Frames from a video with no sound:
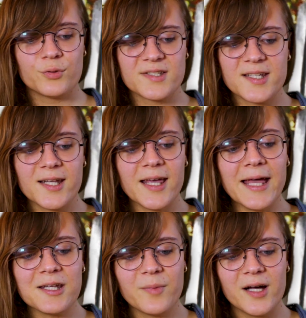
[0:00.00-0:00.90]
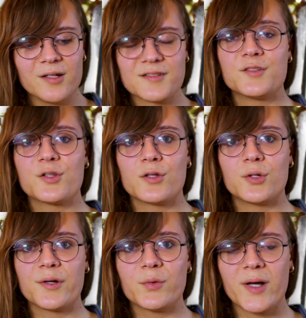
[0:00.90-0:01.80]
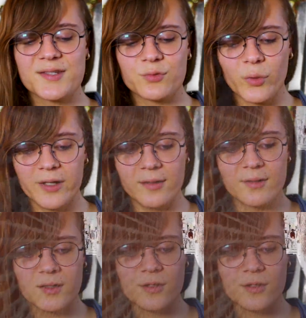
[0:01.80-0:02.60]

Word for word: proceeding 80 miles into the northwest wind,